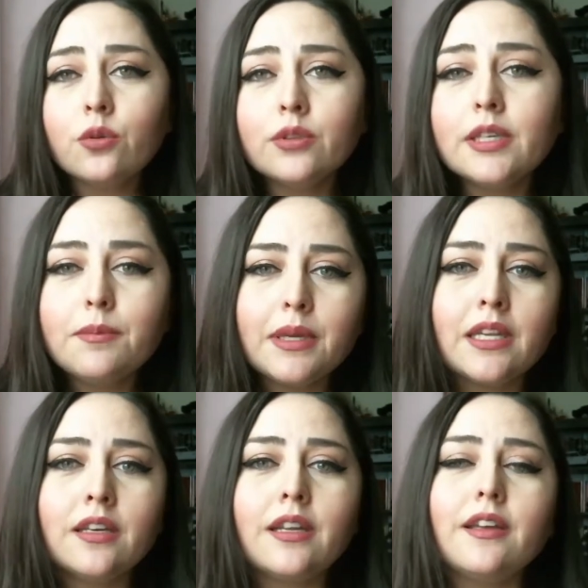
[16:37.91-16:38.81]
only
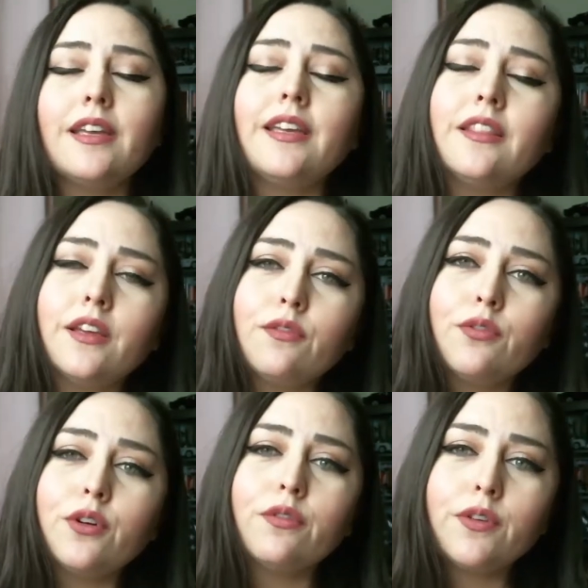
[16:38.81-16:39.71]
been in there
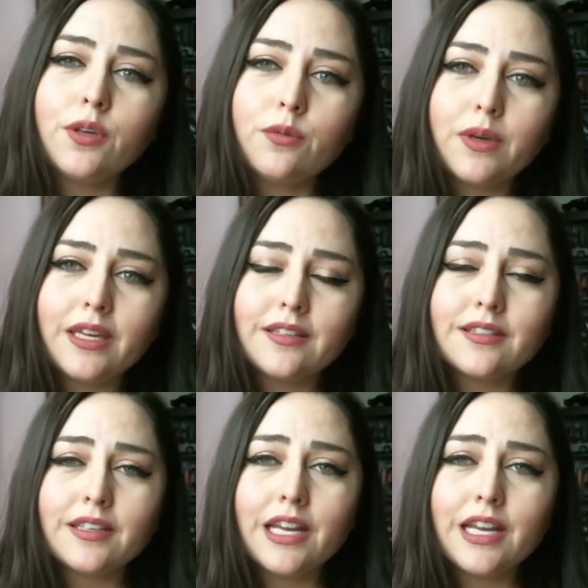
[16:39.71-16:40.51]
for a few weeks,